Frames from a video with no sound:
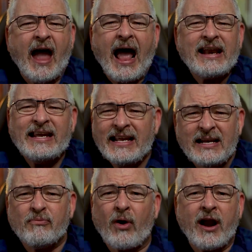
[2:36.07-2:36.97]
had
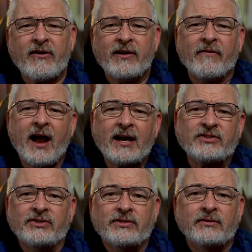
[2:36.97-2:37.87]
any prior
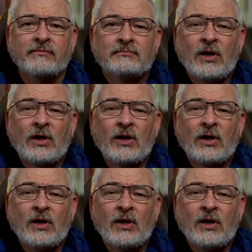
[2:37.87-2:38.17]
interactions.